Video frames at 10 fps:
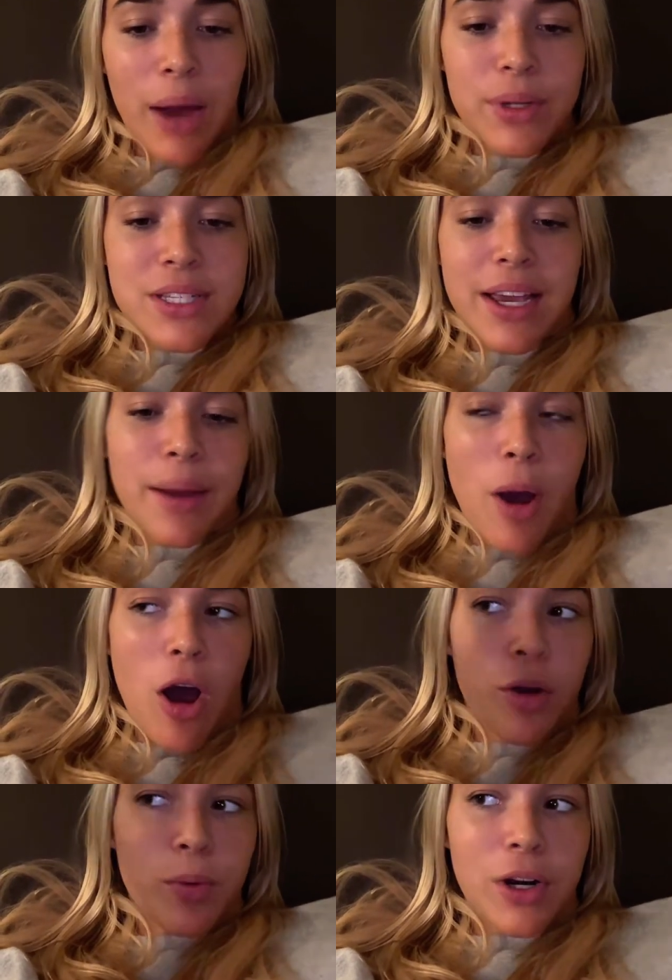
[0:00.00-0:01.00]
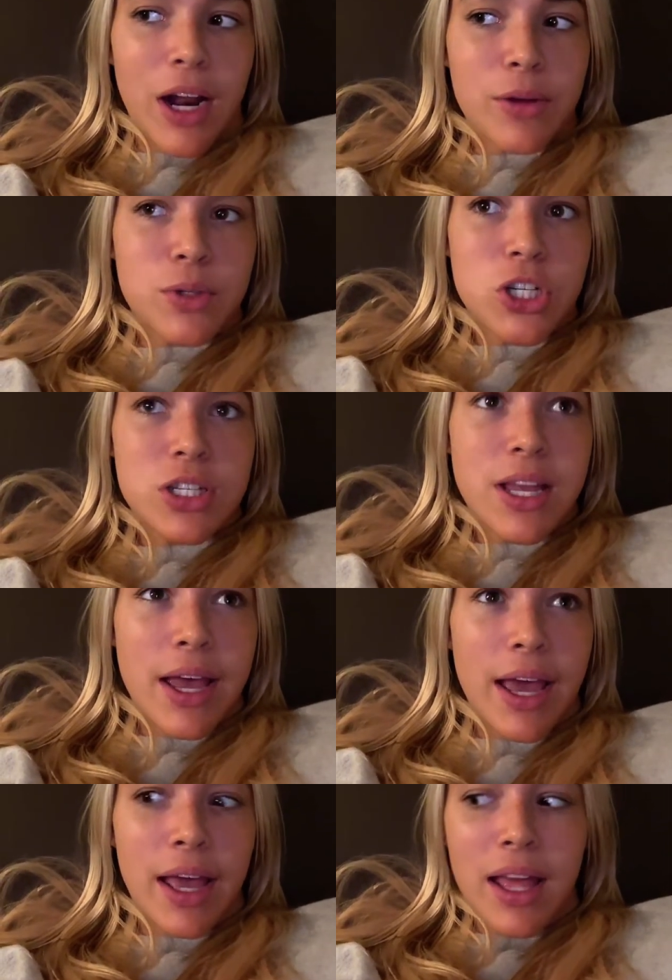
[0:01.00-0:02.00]
I wouldn't say I'm awkward. I would just
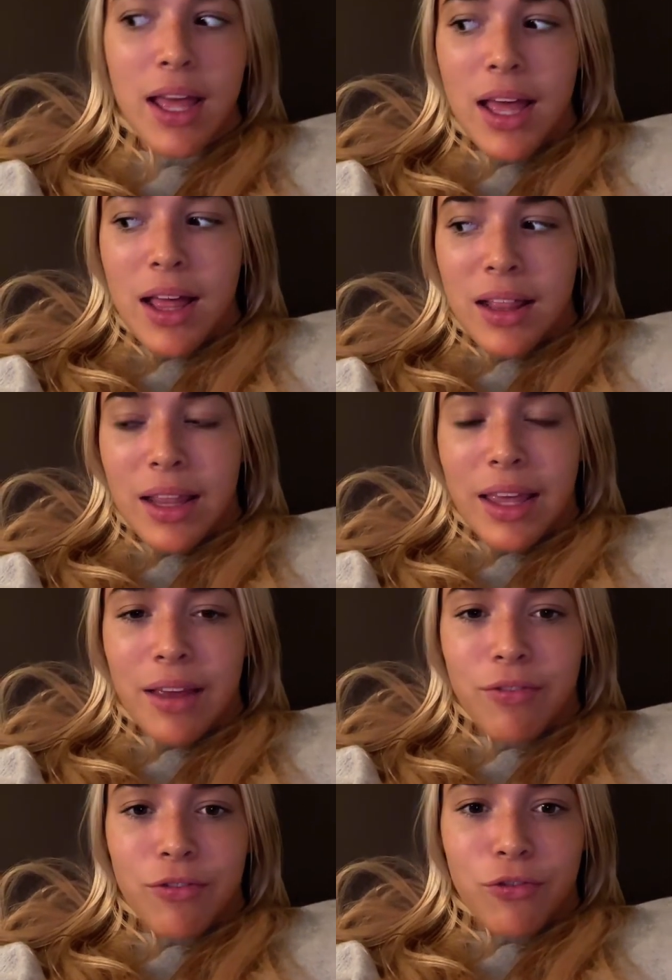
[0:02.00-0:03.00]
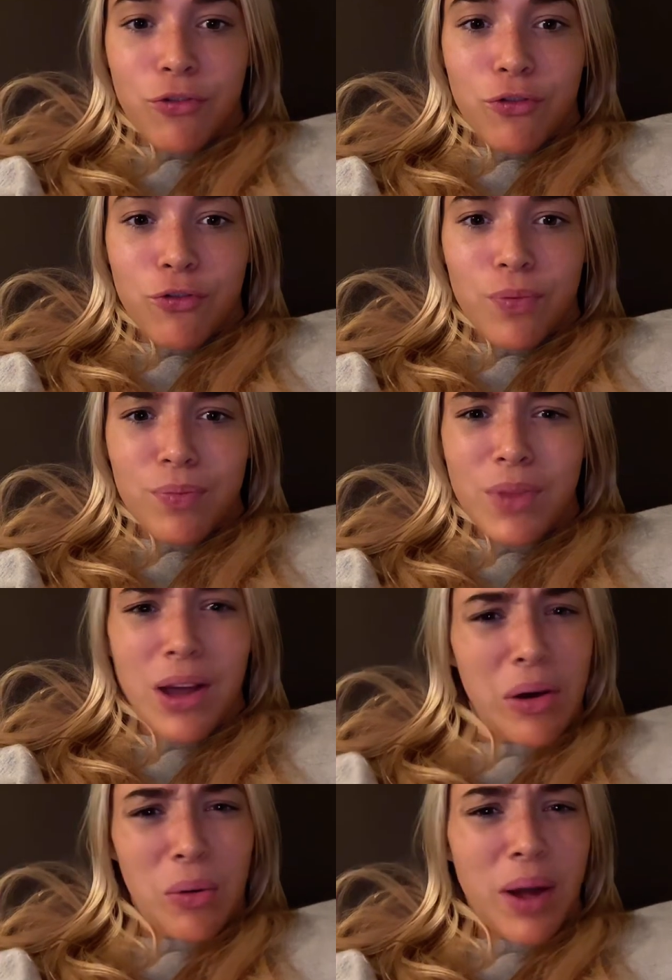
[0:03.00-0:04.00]
say, like, if
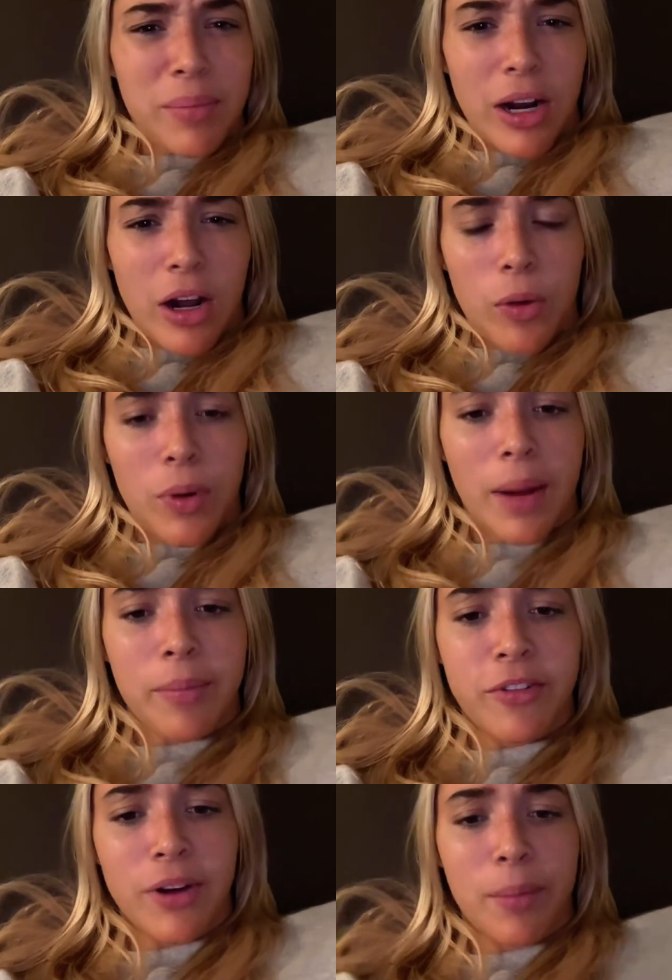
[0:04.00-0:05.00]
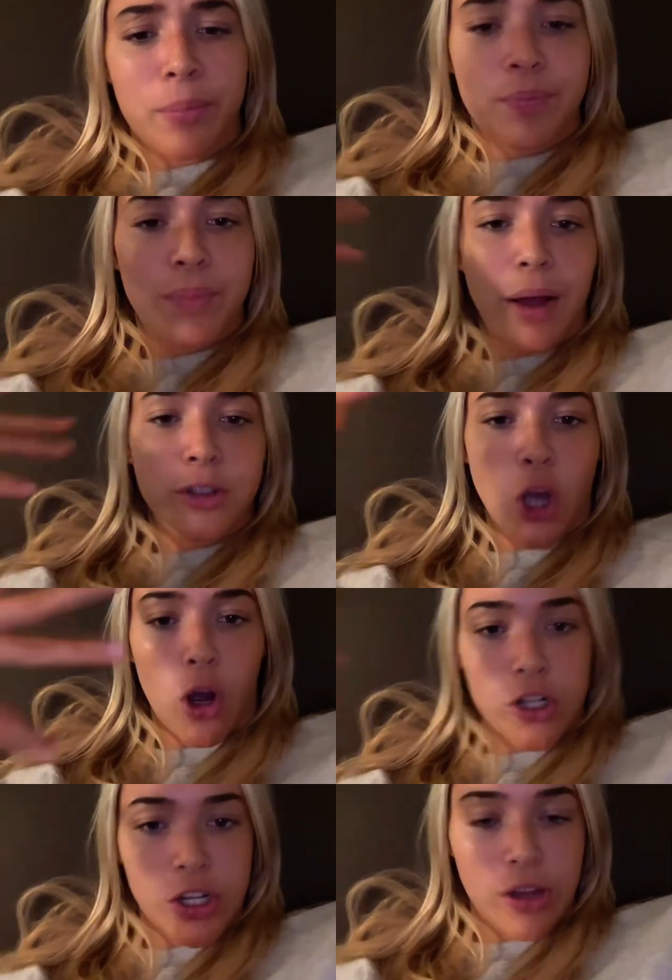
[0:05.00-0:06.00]
no, I'm not awkward. I'm very, I'm, I'll
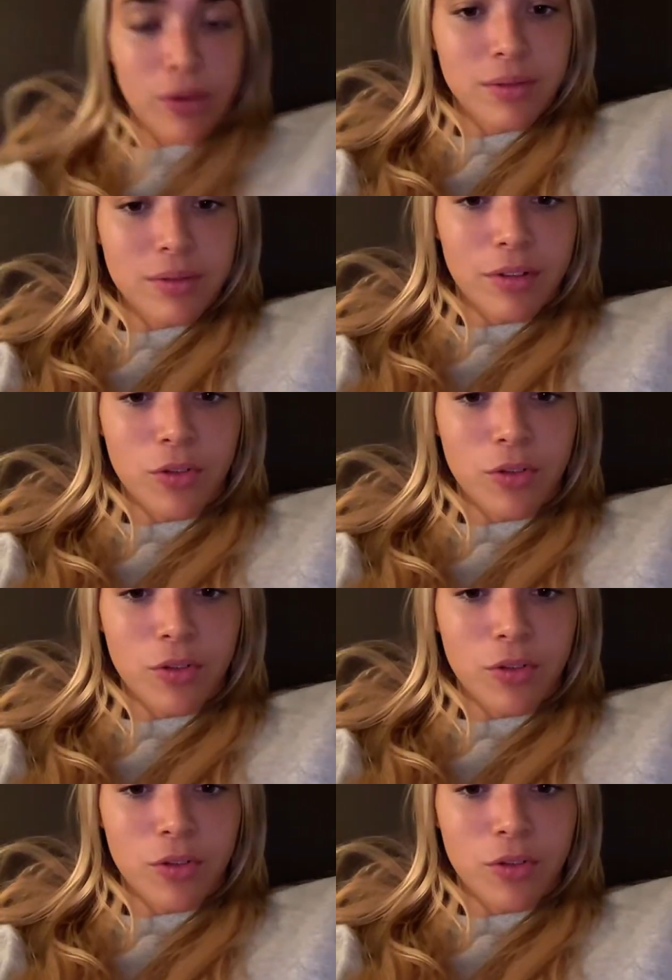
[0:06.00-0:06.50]
talk to you.